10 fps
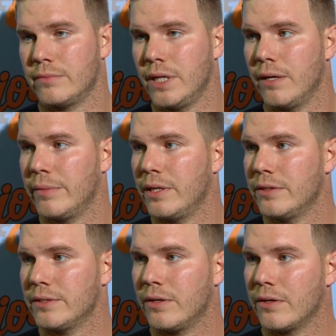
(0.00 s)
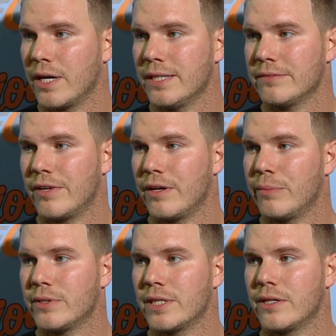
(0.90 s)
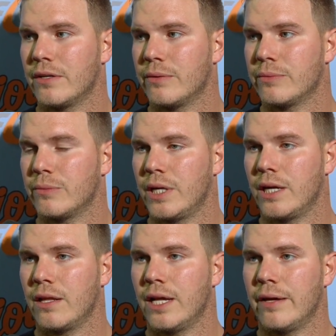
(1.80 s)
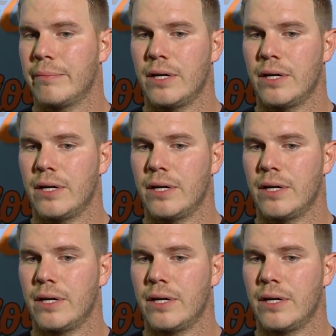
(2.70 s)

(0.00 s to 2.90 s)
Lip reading: Yeah, I mean, there's all kinds of variables that could have went into that.